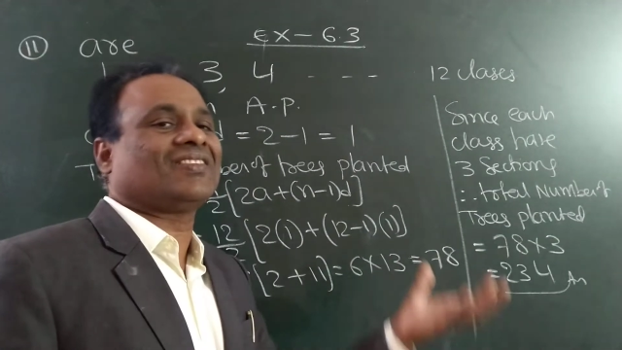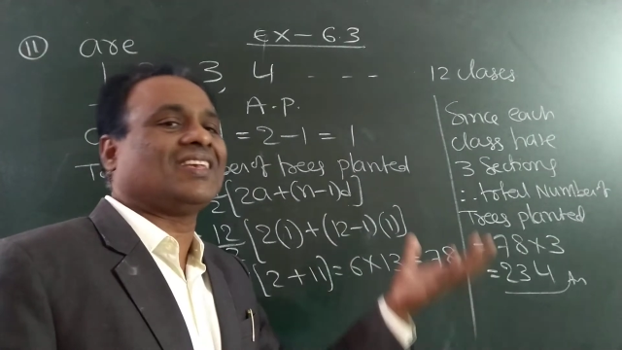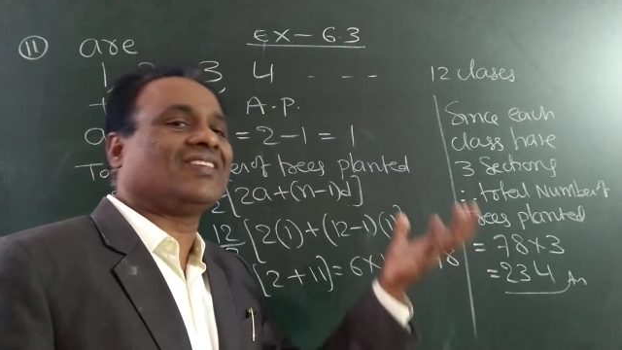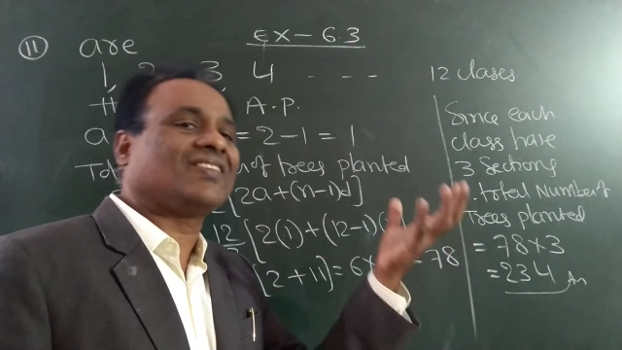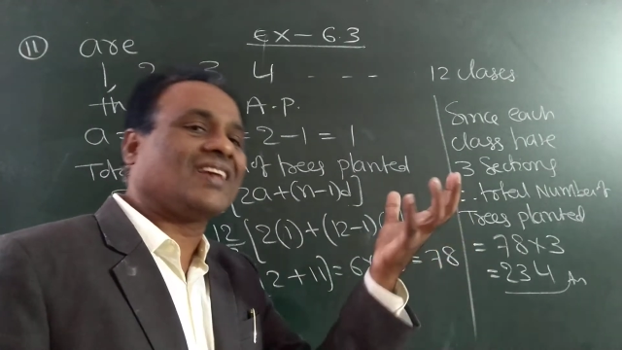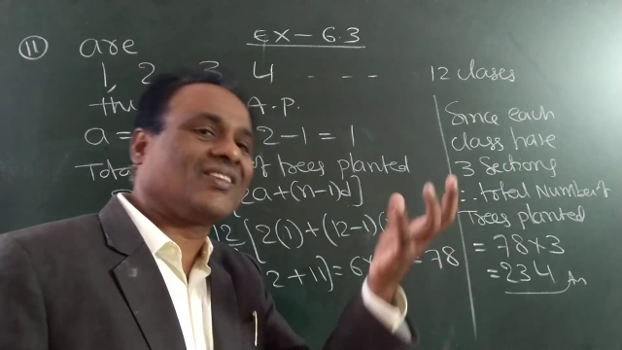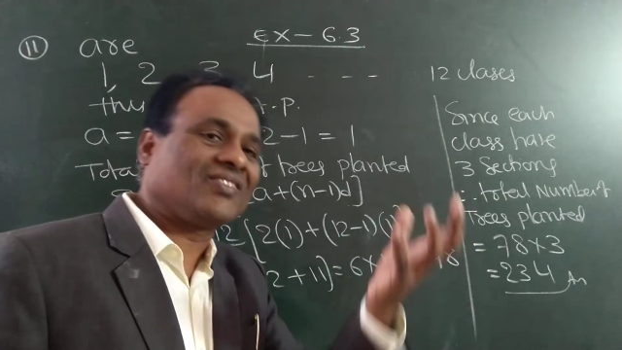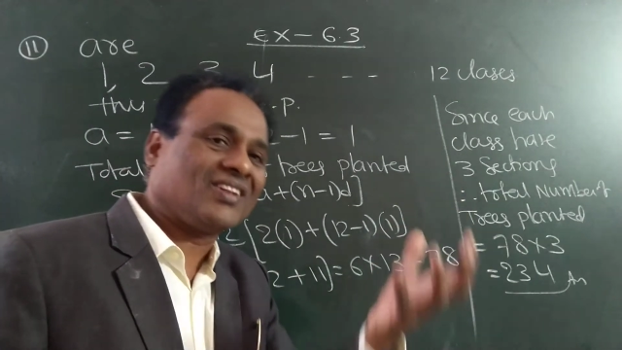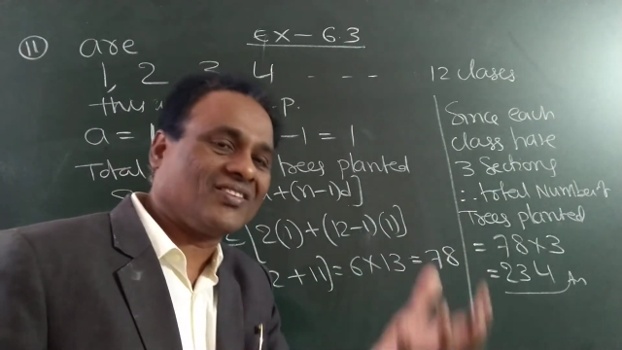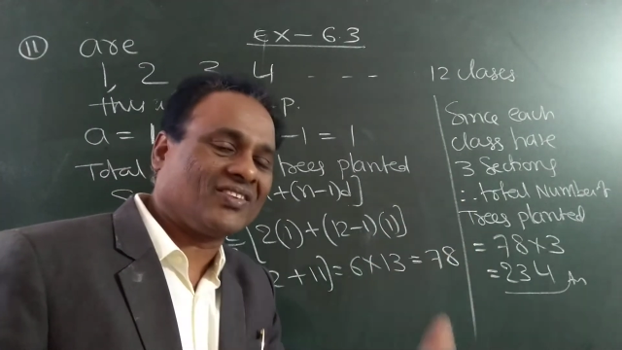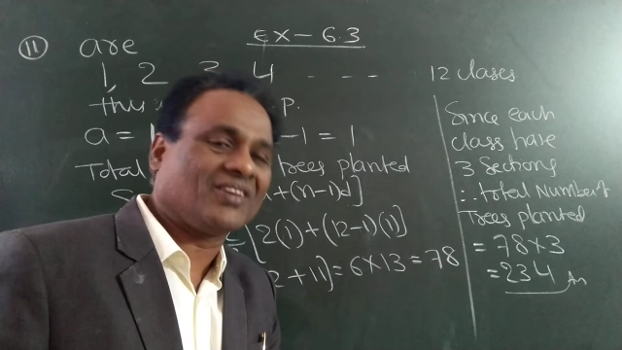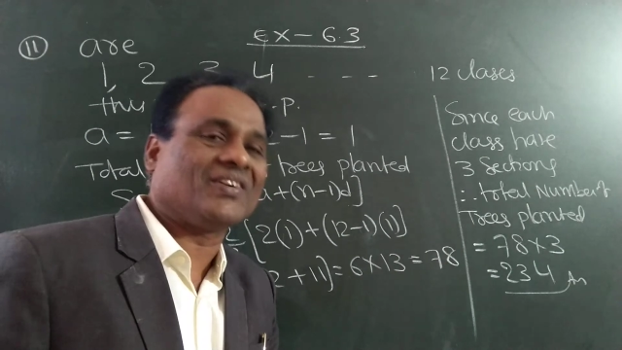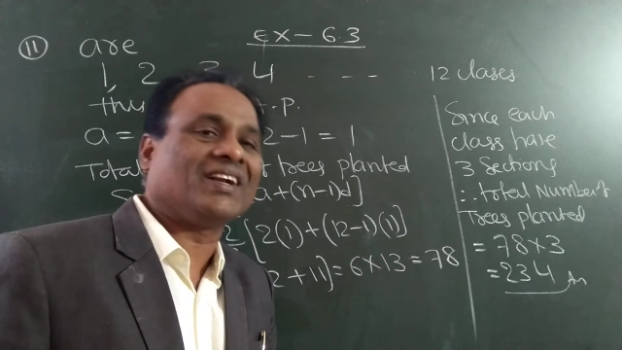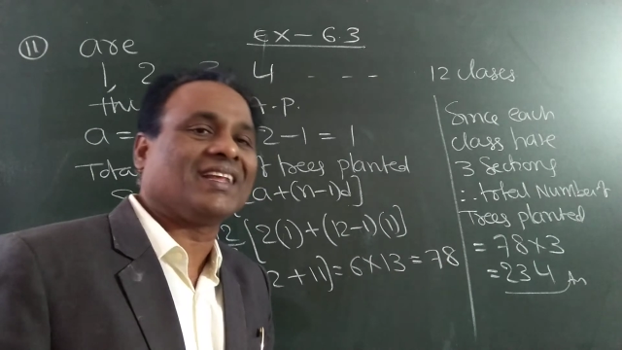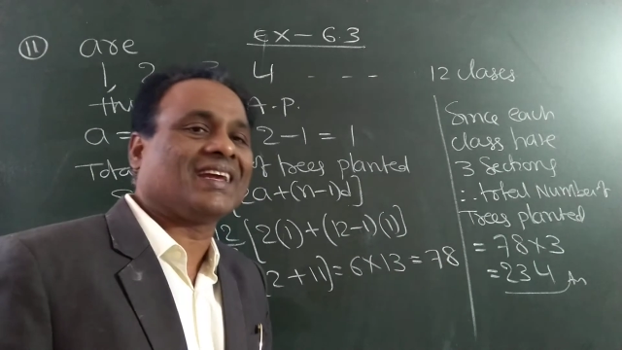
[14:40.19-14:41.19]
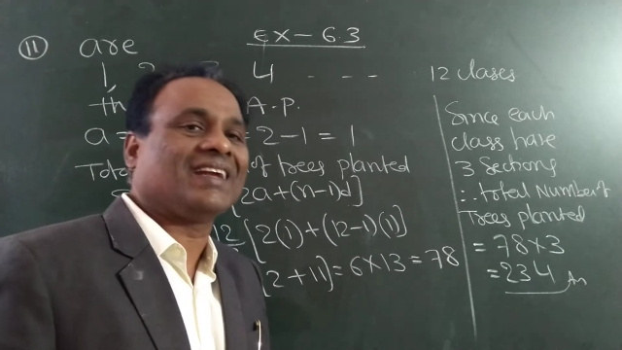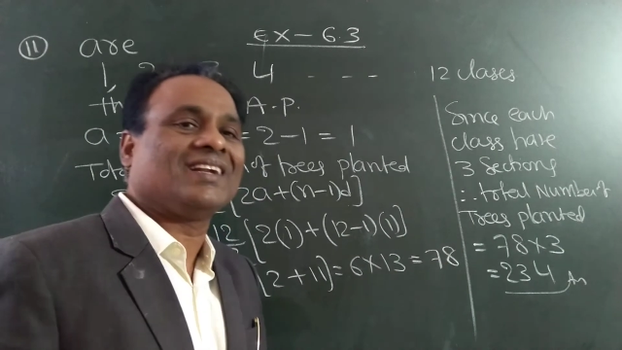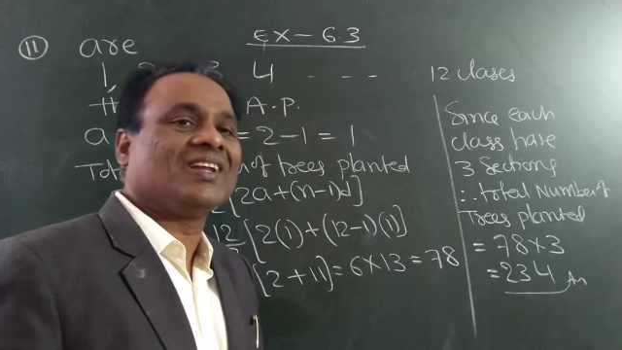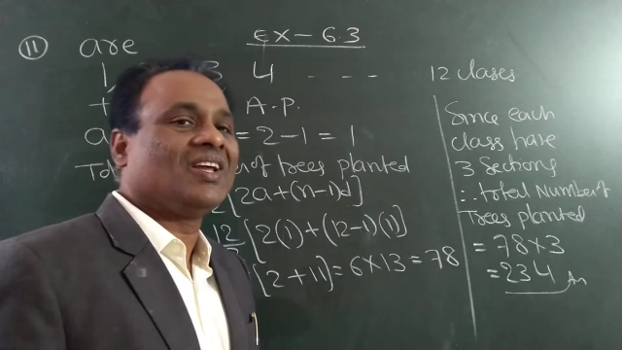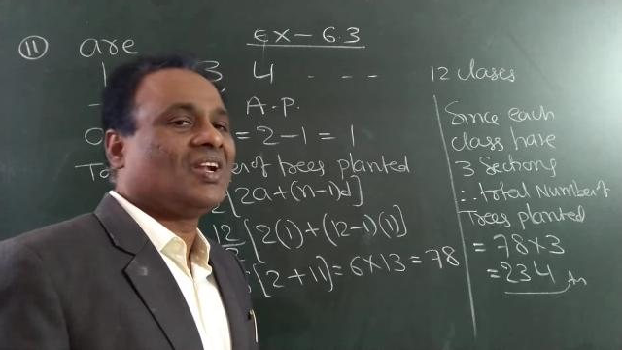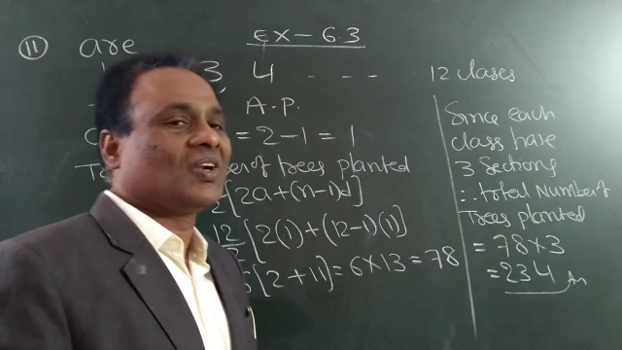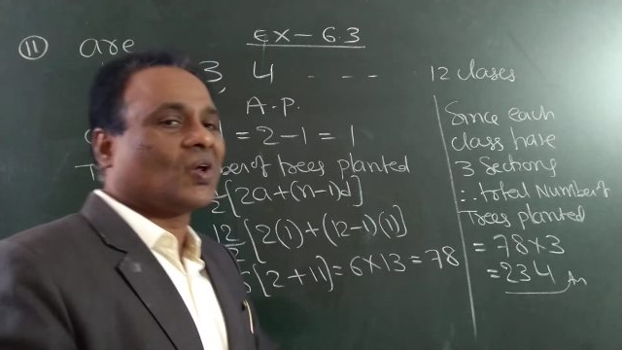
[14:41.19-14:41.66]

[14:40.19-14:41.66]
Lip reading: C section 78.